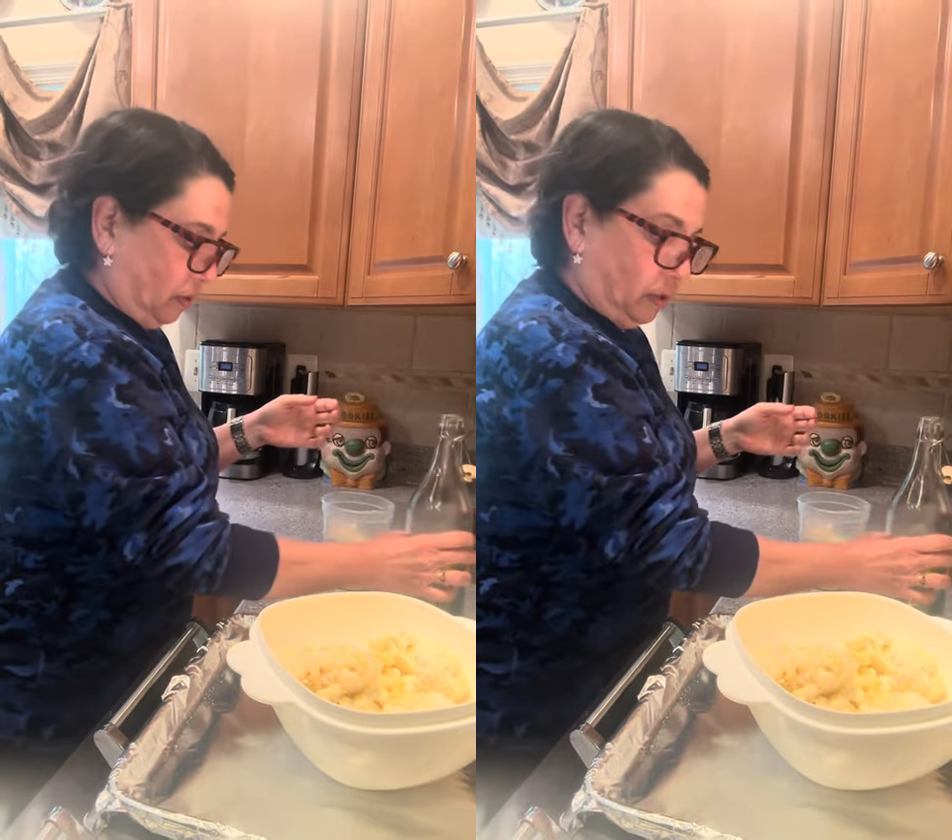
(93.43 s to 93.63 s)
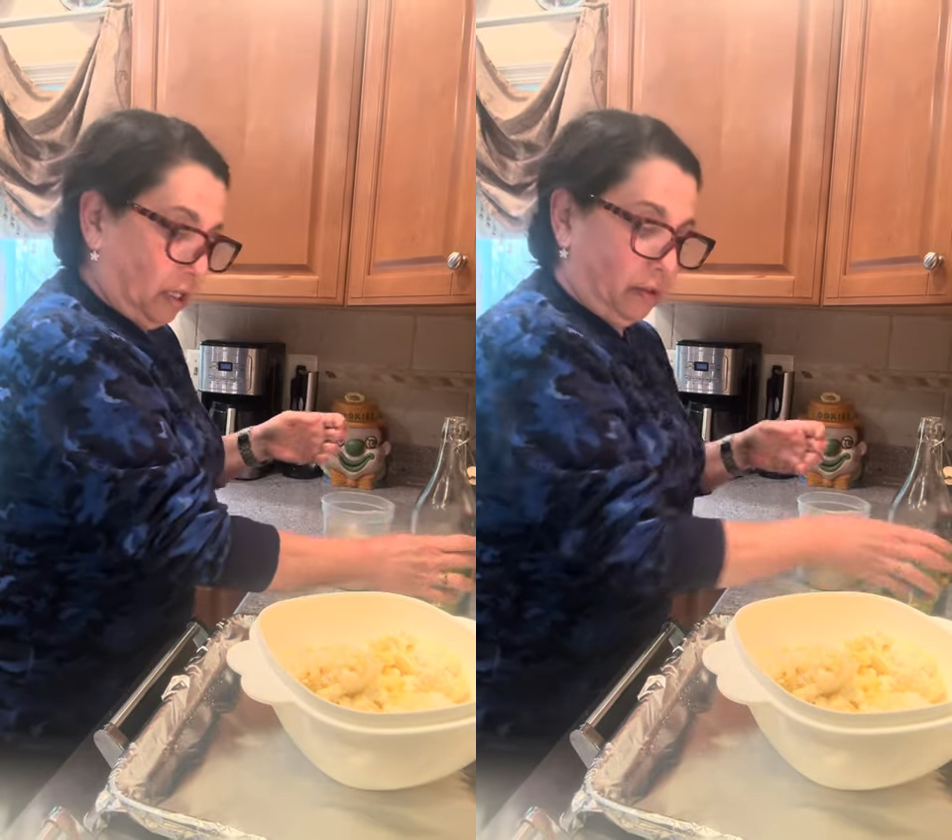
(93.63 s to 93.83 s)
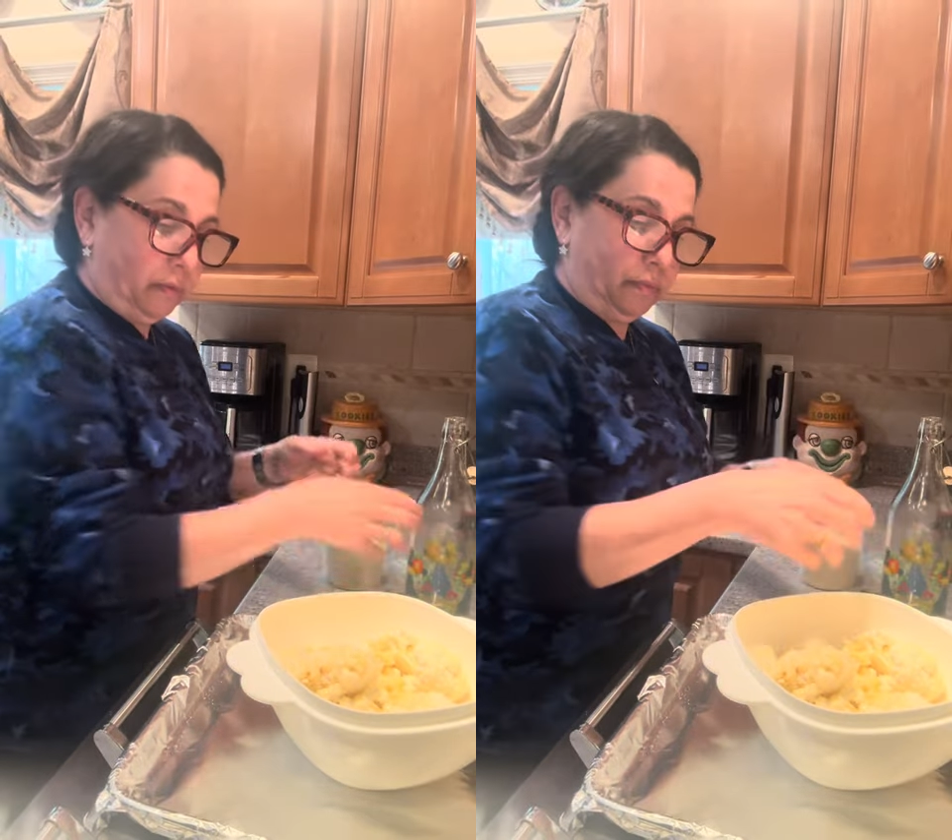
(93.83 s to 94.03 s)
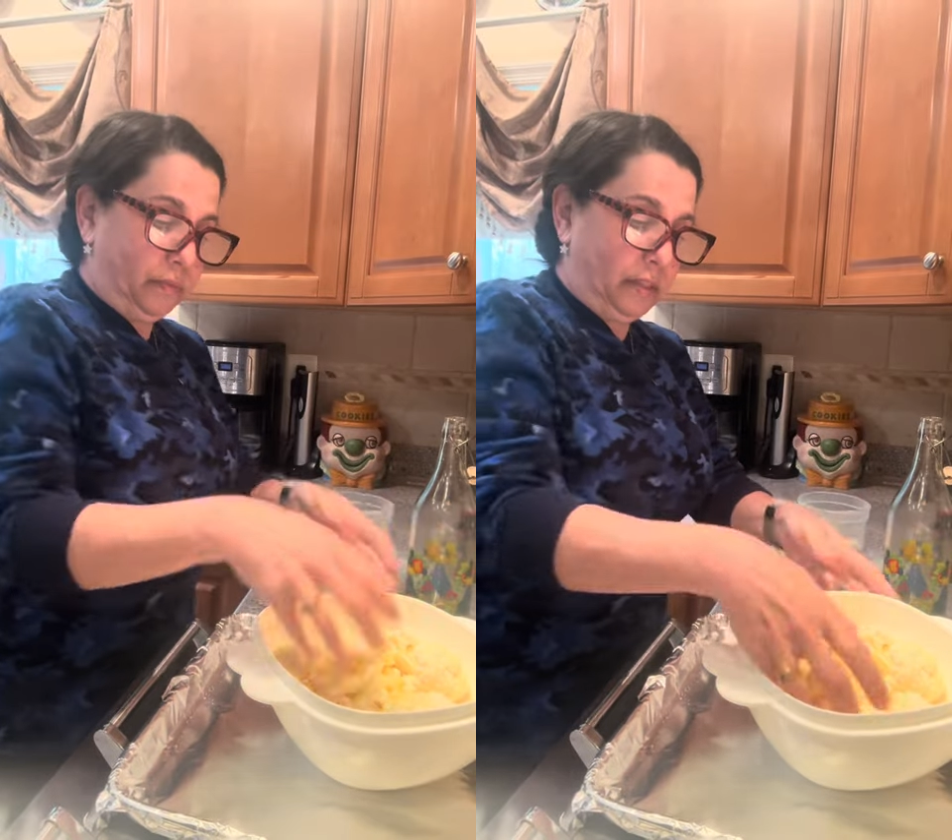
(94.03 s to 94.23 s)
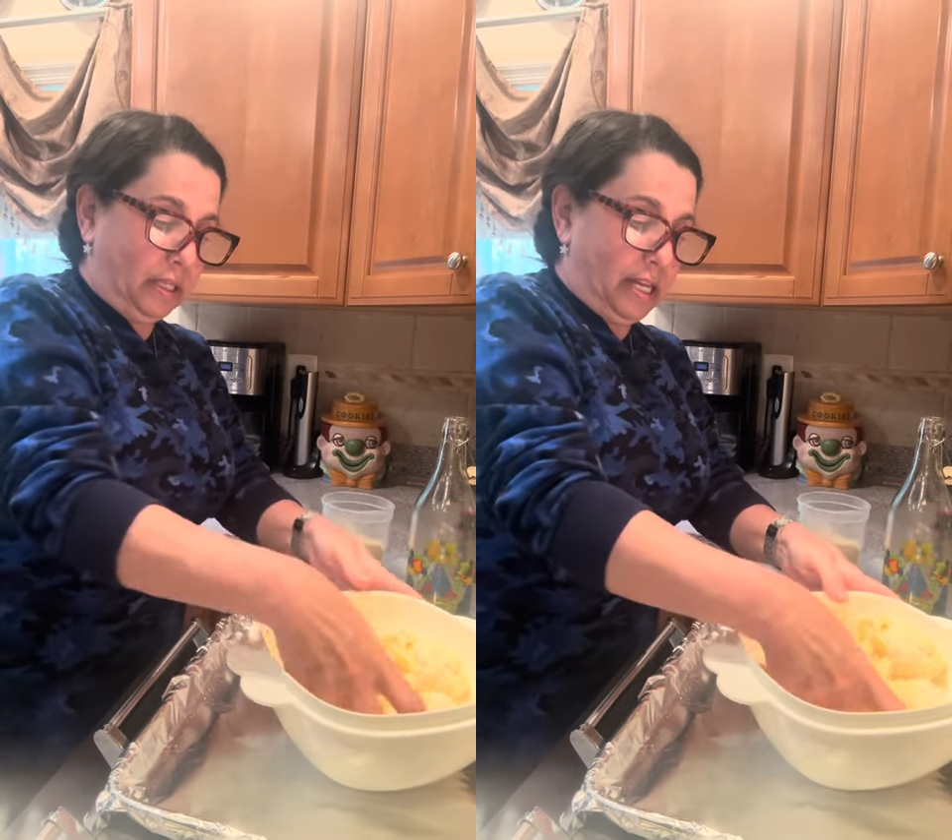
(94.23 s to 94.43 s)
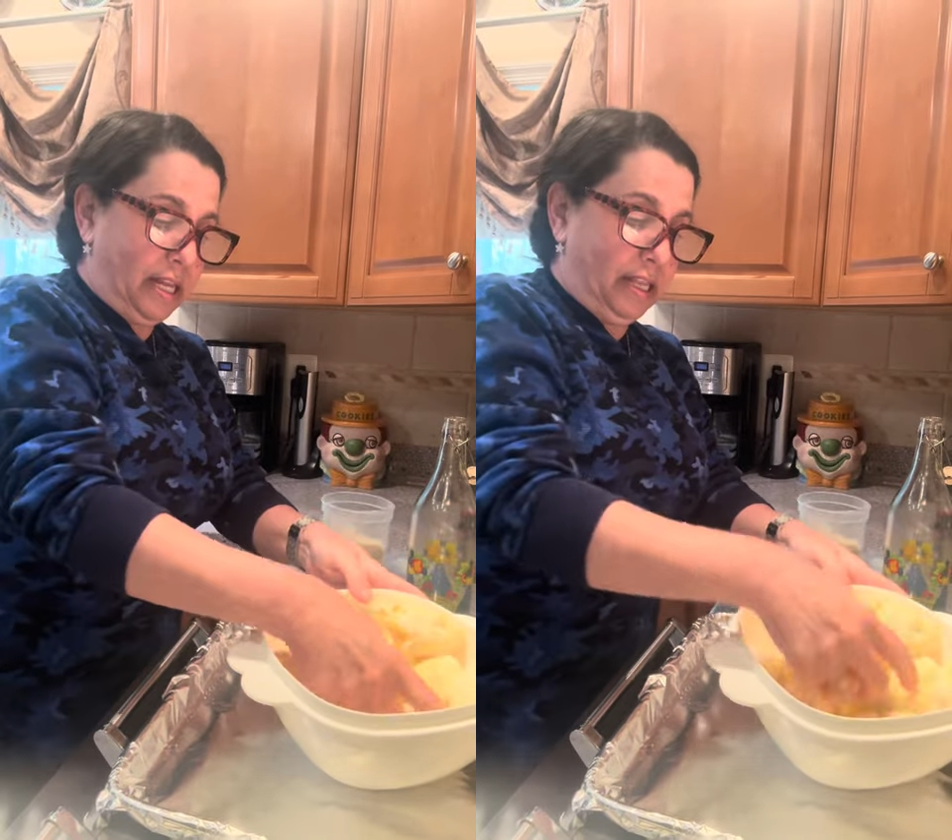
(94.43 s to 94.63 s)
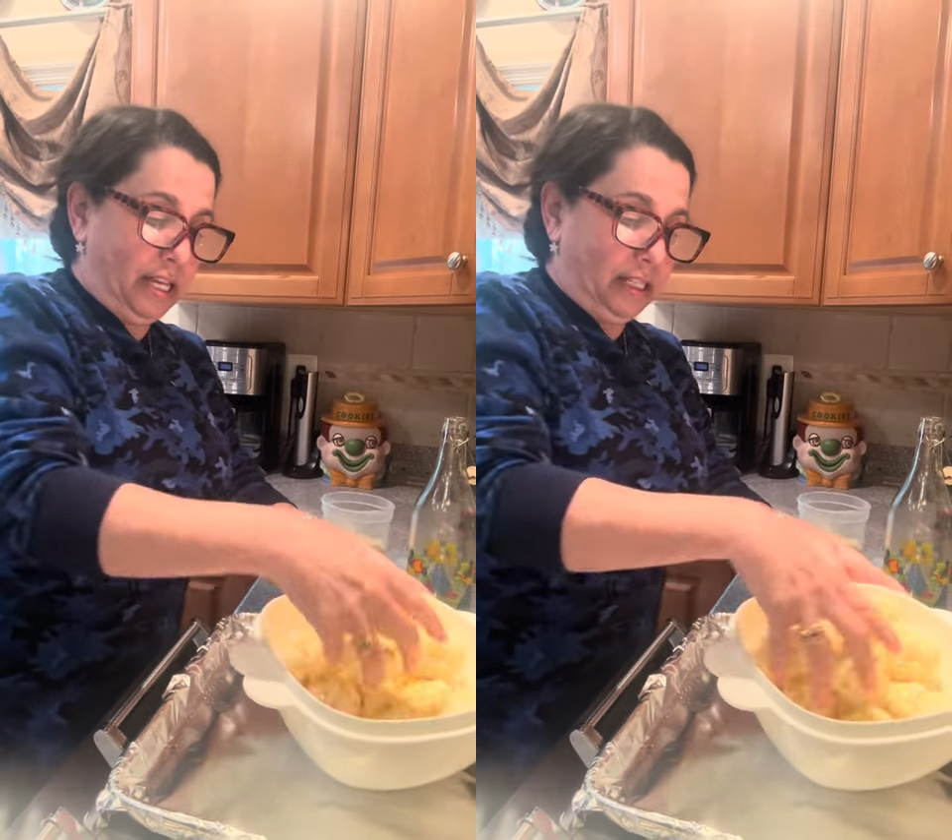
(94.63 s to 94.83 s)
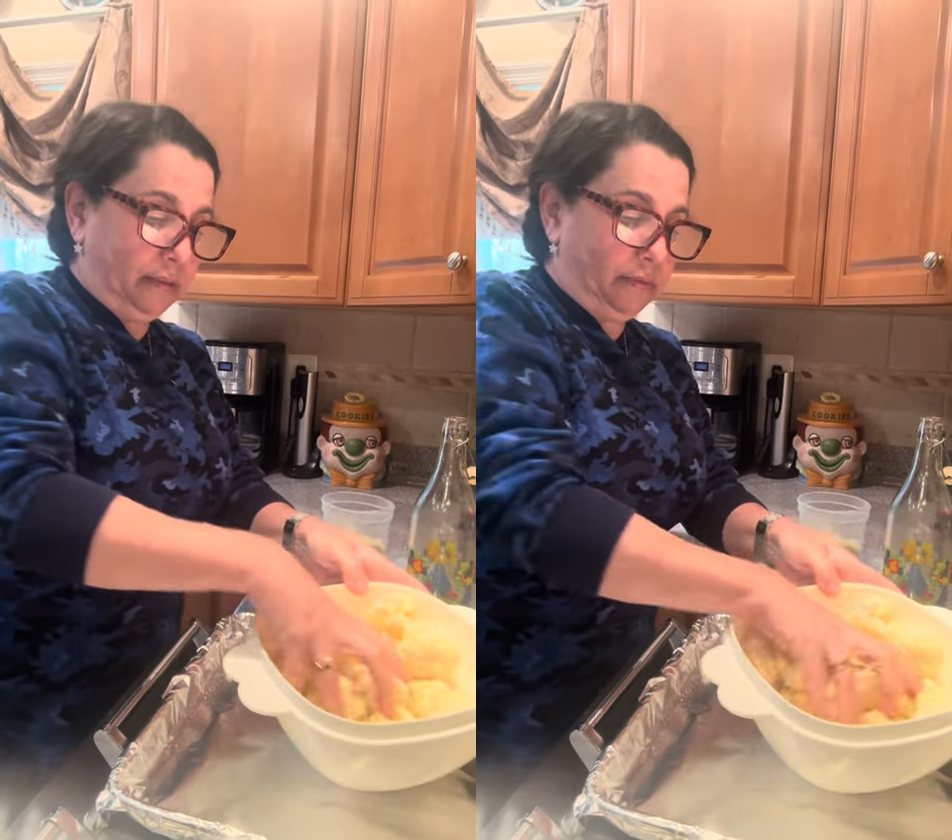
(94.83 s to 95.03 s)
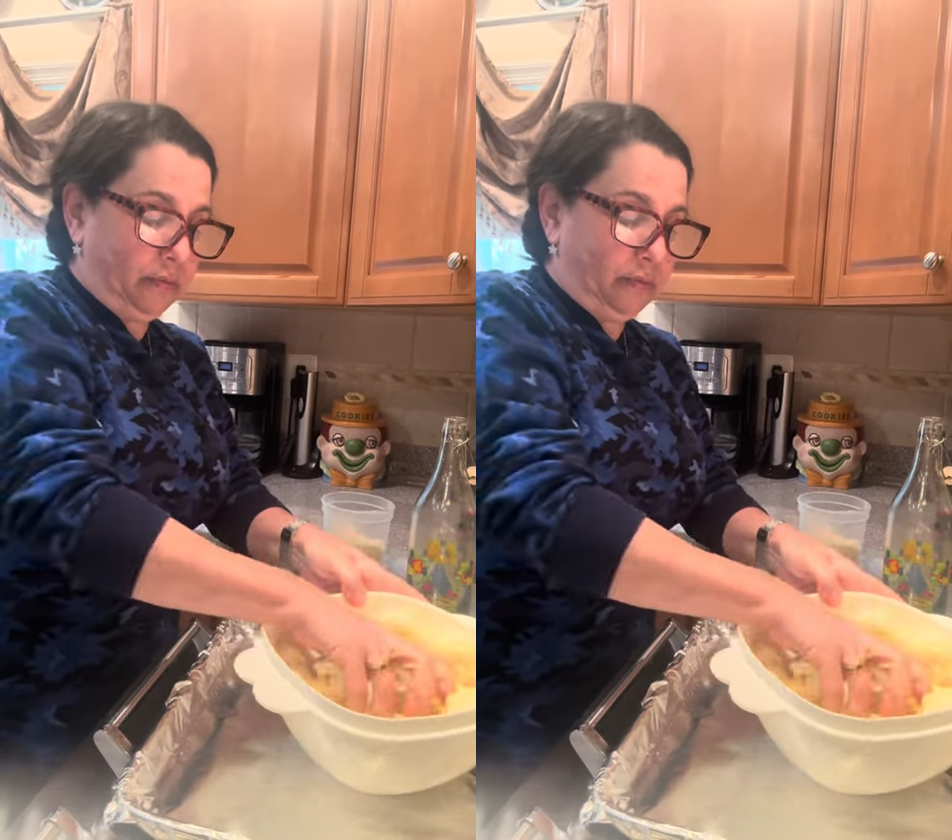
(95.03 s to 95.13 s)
So, and then